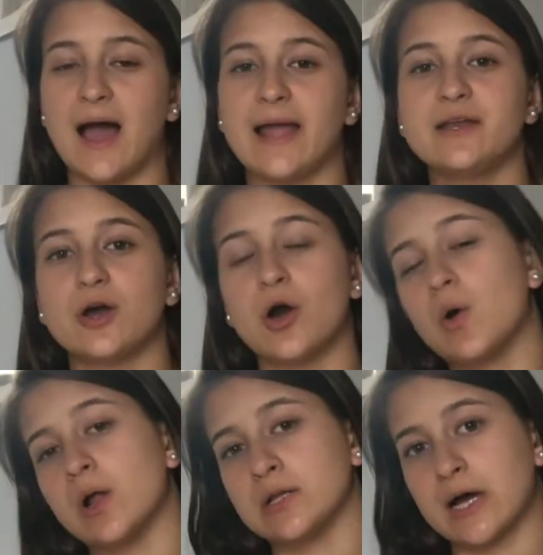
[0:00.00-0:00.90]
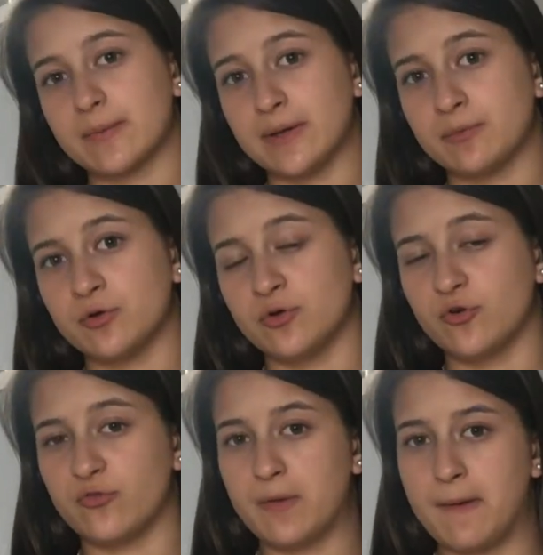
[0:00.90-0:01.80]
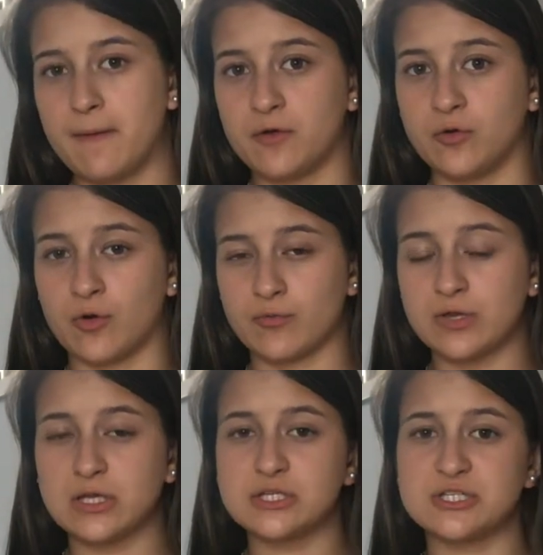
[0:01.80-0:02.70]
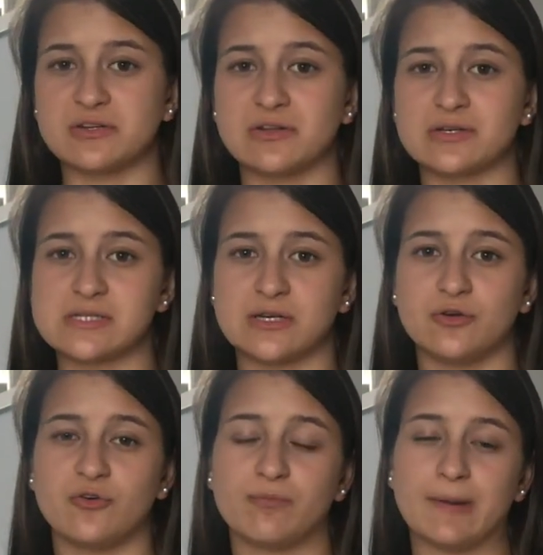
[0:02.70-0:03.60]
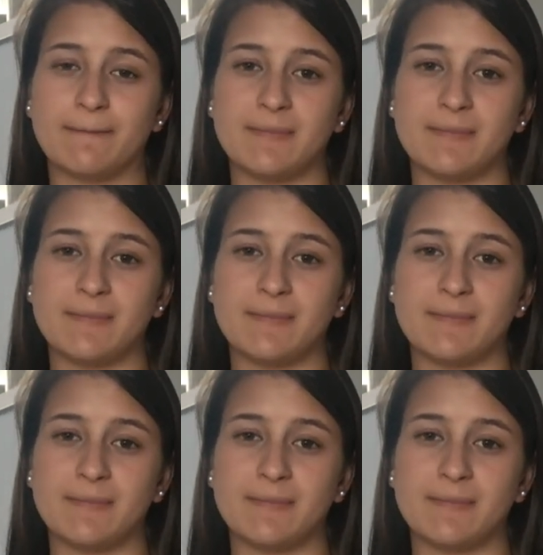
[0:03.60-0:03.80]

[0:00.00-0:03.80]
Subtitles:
I know a lot of people who are really good cheerleaders and who have been